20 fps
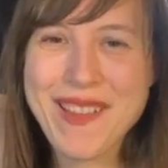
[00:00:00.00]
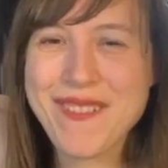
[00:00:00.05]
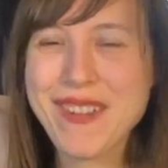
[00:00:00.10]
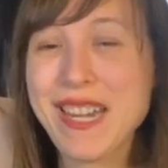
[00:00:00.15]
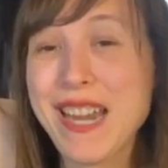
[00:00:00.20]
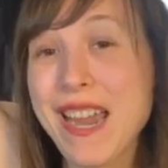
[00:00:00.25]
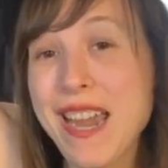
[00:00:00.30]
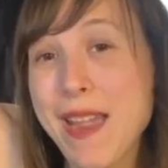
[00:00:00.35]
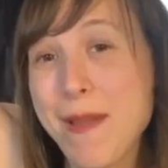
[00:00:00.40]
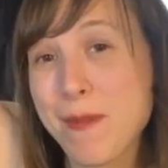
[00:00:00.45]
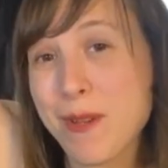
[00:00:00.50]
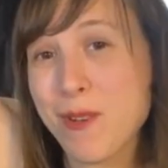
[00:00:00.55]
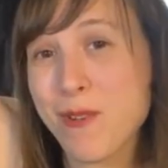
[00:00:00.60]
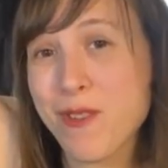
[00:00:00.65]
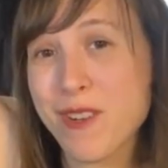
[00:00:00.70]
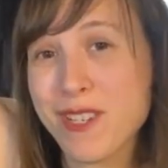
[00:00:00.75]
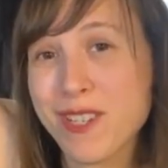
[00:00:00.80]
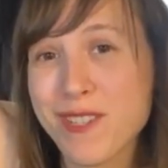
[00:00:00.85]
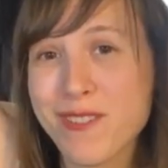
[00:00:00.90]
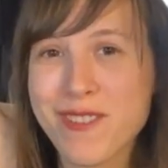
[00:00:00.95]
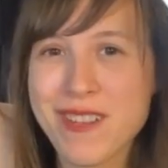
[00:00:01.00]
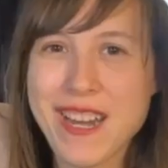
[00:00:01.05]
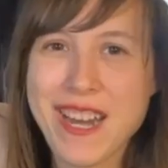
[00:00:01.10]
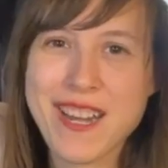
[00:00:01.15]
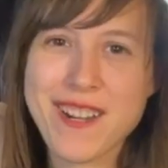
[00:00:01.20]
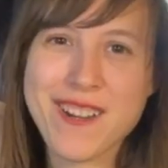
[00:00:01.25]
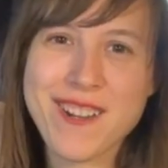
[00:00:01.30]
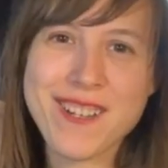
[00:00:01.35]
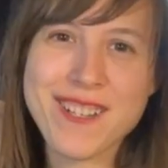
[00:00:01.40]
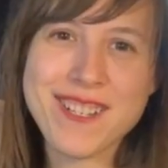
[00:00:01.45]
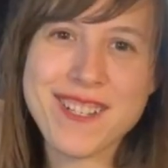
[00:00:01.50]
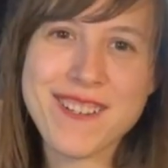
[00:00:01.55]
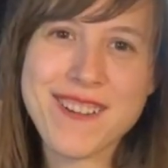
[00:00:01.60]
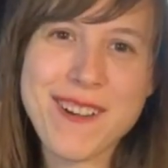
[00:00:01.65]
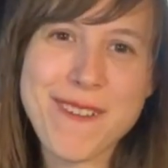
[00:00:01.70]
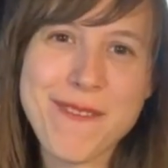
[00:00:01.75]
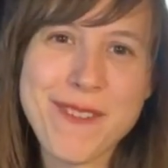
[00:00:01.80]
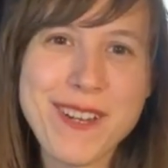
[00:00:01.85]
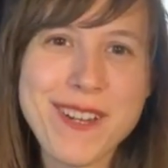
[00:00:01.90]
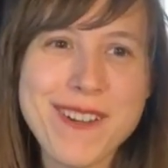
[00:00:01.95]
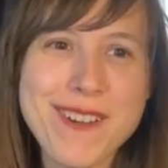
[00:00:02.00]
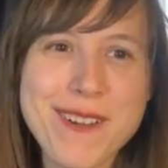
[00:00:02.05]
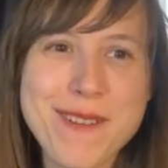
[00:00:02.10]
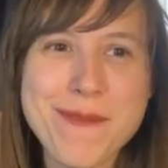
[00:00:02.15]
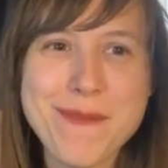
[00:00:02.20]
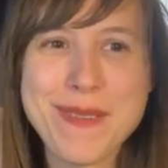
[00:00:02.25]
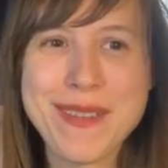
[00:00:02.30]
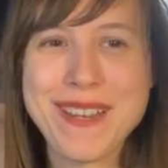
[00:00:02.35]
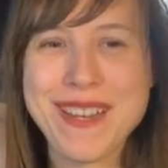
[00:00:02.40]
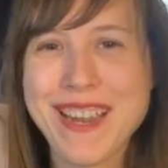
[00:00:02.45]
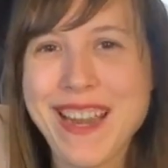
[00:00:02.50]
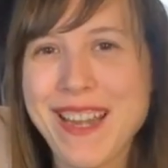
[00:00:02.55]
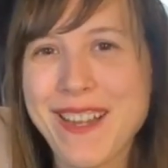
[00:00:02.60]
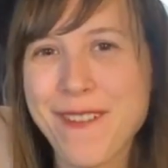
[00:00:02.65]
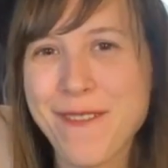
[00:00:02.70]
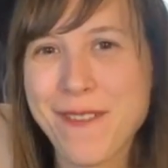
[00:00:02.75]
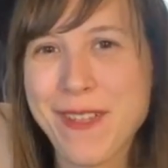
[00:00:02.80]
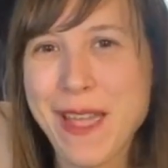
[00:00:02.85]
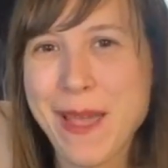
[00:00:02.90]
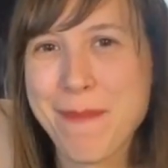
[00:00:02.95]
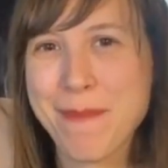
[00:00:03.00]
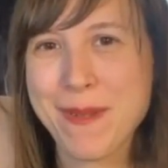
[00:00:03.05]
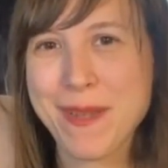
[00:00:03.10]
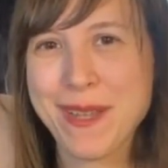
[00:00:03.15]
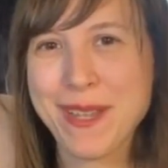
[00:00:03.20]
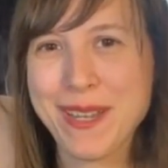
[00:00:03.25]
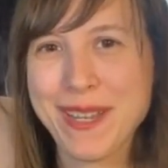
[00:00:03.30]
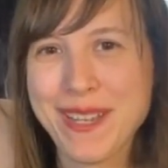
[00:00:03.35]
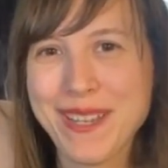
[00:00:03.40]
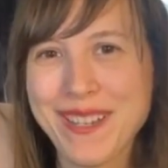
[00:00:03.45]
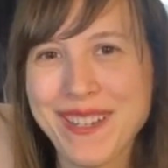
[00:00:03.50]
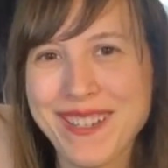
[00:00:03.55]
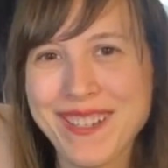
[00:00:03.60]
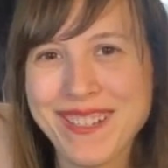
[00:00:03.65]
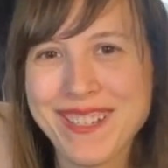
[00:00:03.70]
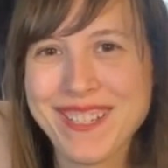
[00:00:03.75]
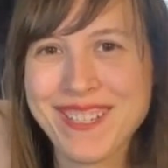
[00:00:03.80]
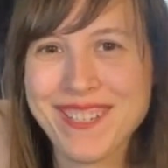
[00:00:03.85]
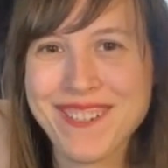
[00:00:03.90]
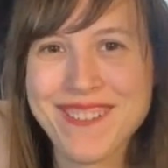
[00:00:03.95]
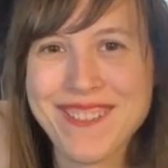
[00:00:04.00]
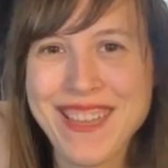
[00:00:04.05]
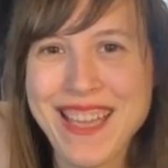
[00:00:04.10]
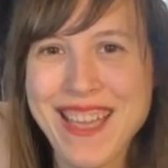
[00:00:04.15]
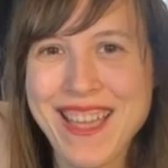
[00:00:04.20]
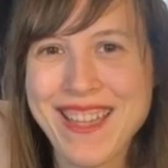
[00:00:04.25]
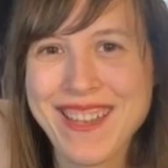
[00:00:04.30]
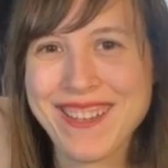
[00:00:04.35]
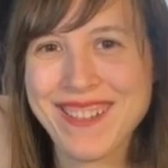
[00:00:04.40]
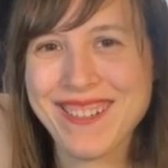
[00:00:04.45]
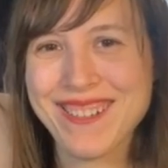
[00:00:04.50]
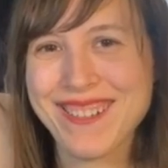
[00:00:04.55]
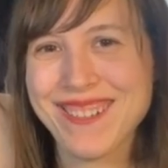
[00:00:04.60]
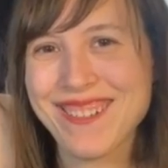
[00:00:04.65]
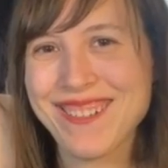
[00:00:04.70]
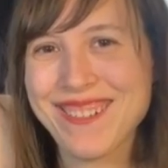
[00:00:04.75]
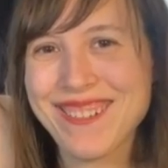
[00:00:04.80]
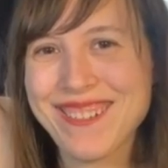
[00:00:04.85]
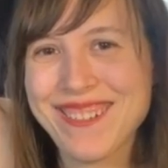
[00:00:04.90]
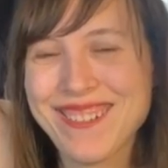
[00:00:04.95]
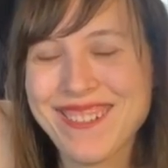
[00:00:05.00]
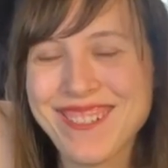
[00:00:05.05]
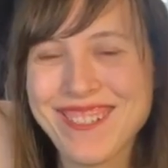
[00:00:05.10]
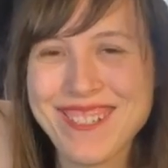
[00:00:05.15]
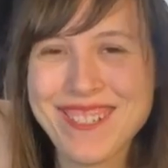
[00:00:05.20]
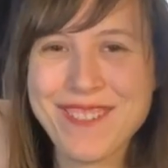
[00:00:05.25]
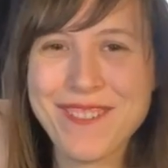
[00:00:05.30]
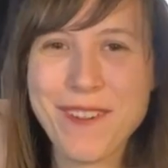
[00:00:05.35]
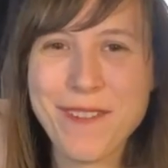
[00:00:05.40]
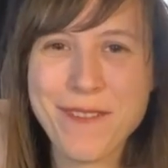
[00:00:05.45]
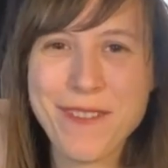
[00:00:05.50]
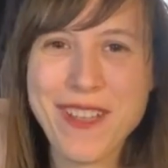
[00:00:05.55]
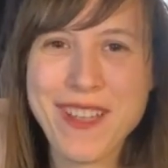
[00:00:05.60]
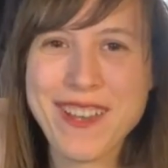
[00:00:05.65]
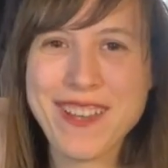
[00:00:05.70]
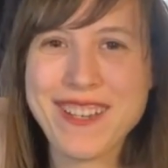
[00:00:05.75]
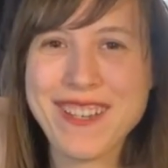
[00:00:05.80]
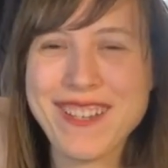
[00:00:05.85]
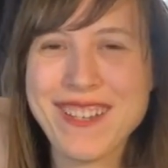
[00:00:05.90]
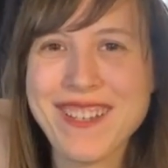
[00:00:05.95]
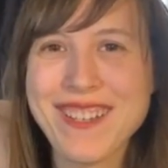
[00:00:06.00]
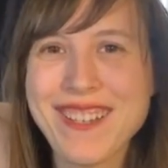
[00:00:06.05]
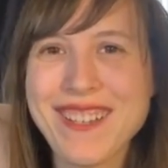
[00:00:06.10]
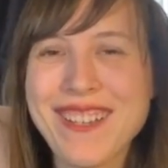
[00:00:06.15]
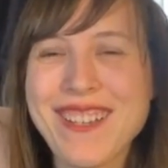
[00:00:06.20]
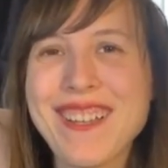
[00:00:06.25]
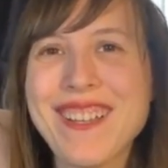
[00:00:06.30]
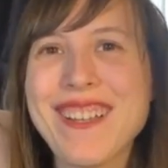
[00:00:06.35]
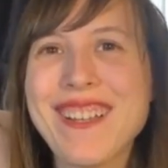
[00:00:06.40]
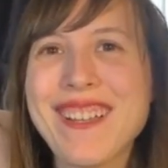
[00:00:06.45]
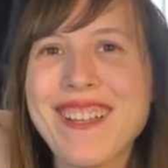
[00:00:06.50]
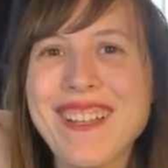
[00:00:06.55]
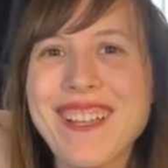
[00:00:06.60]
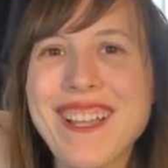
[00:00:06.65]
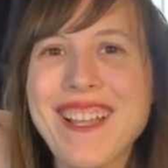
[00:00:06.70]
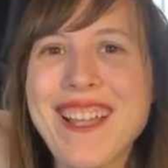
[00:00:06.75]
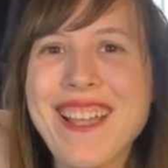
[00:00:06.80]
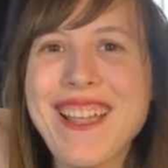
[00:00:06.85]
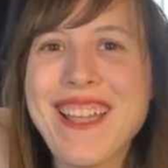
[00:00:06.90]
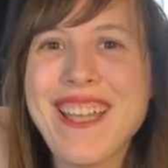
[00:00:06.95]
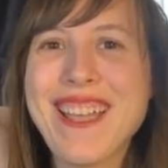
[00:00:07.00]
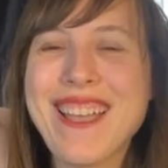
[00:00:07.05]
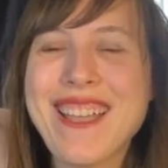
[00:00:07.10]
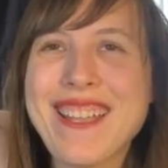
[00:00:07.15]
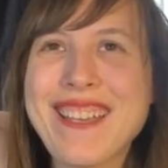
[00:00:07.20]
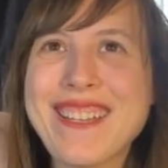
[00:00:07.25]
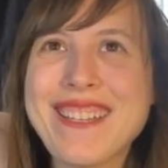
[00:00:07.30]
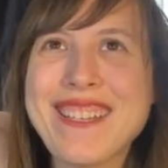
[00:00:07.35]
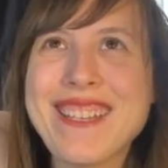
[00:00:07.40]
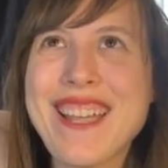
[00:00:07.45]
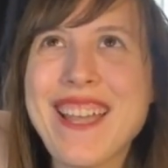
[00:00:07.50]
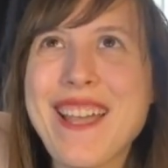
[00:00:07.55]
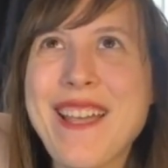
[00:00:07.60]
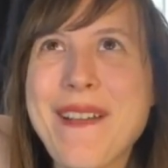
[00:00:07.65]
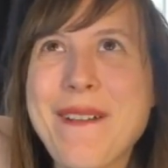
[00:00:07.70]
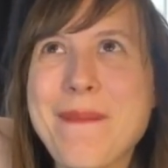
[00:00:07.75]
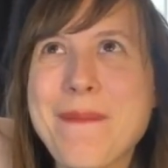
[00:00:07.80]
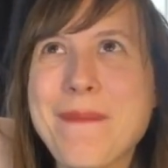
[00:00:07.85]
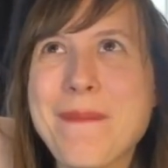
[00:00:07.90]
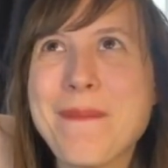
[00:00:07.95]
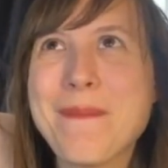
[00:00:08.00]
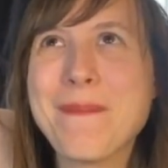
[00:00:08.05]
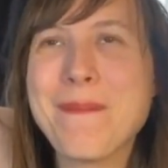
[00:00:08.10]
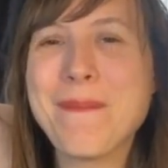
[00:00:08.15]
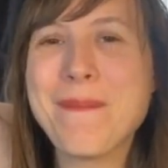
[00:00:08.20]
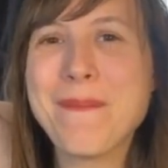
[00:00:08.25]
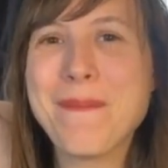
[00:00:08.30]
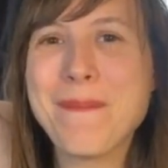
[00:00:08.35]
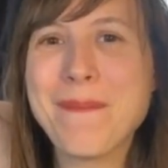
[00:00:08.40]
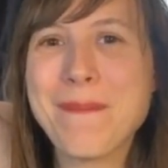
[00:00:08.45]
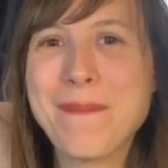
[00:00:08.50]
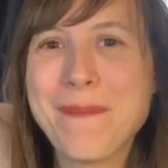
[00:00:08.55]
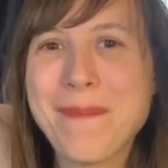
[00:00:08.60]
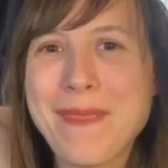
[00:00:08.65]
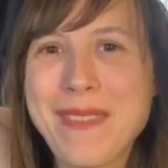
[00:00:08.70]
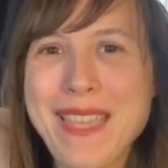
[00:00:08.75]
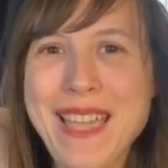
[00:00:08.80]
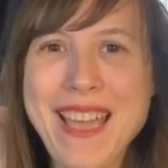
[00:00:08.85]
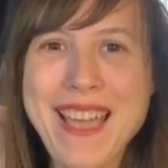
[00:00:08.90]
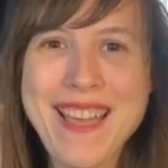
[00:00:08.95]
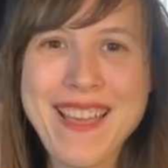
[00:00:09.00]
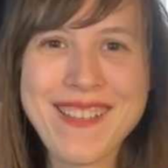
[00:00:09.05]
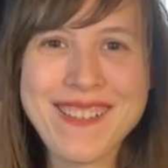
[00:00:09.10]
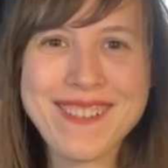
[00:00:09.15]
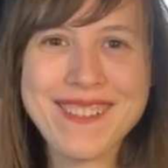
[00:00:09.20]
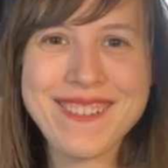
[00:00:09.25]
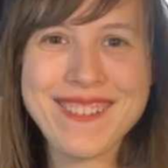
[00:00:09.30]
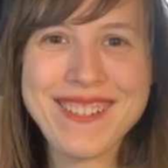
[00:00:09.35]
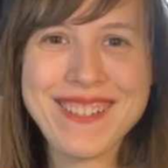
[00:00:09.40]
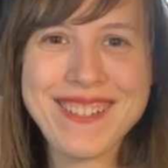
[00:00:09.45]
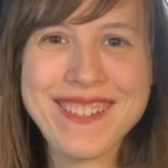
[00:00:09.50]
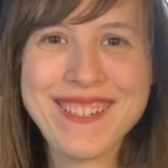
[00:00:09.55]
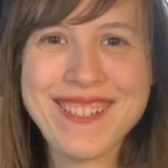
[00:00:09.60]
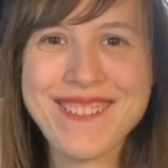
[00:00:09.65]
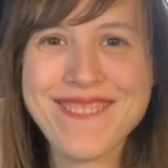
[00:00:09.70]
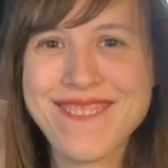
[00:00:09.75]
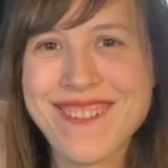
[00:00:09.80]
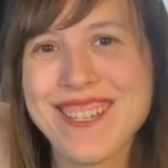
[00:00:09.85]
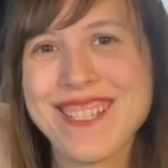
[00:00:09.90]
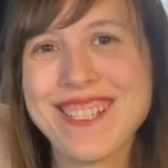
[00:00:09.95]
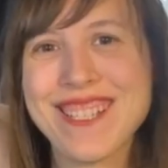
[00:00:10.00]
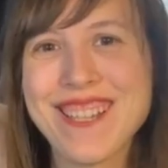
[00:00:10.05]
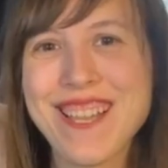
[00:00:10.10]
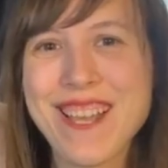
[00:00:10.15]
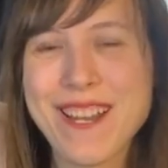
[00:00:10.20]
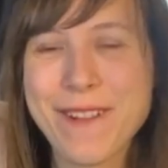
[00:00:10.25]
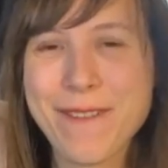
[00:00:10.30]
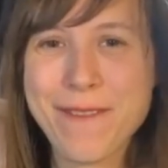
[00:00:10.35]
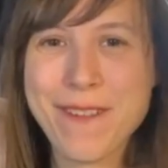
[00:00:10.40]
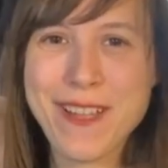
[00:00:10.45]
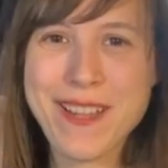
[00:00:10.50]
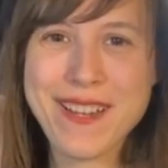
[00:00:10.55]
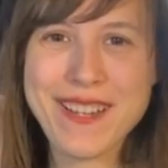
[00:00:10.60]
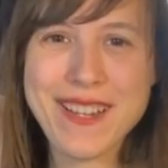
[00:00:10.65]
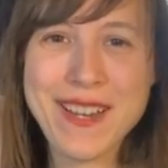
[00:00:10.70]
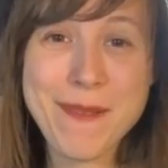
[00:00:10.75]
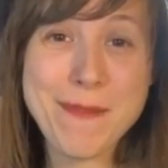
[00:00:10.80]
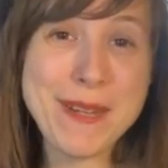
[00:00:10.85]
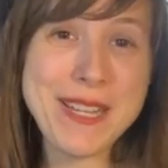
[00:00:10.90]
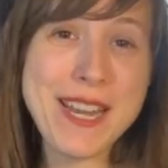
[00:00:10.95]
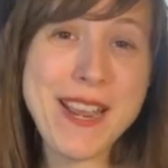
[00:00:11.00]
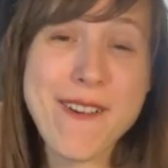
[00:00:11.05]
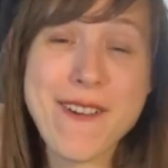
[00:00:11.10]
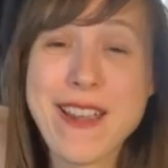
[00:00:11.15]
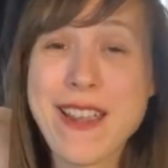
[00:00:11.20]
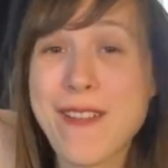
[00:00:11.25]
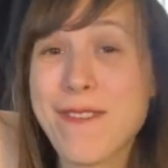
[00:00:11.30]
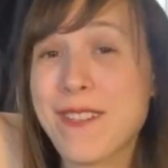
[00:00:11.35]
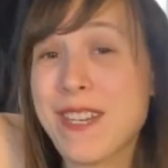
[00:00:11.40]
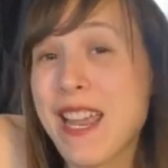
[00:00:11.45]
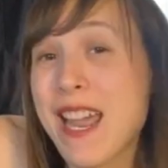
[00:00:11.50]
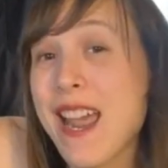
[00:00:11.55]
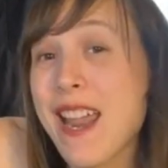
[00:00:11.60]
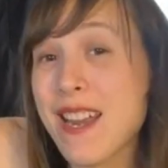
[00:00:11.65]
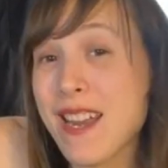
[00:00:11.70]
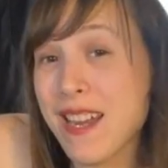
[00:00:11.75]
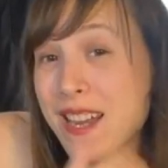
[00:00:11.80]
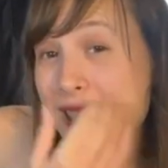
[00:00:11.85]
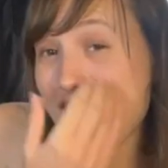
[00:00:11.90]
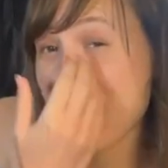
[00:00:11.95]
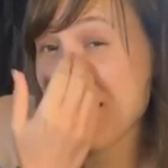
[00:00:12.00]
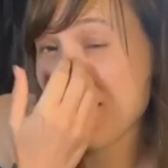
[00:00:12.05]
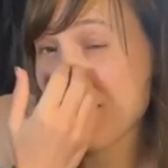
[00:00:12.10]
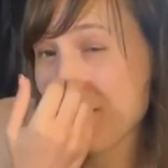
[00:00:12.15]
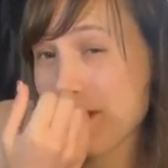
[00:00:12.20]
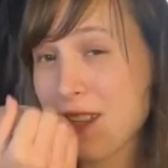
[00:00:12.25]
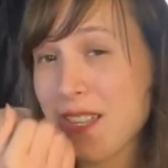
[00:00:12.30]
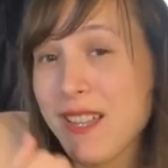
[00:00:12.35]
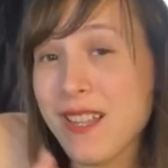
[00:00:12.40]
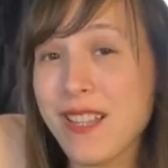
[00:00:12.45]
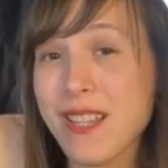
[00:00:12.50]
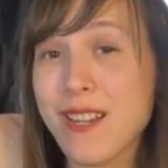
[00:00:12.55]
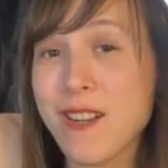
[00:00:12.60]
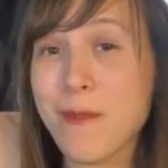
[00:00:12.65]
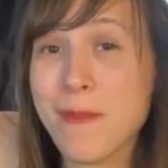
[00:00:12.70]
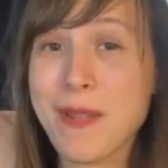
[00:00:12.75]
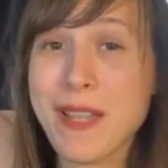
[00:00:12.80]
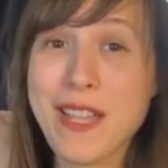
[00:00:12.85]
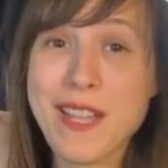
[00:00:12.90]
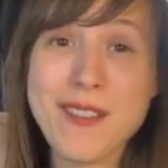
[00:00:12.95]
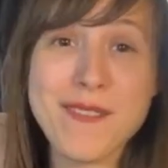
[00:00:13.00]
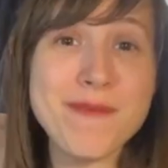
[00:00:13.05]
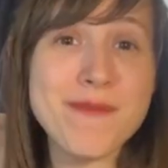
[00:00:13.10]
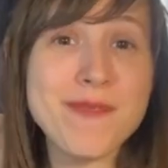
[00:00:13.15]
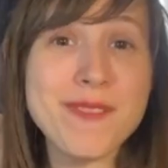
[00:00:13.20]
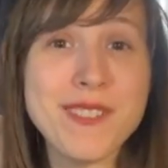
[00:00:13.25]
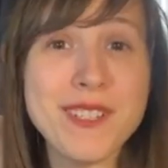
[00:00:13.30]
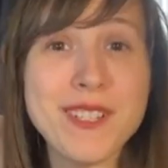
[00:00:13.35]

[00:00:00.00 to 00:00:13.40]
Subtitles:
I mean, I am a course creator, so I figured it would be kind of epic to do that, just for fun. And, yeah, it was a lot of fun. I mean, now I have to edit it a little bit,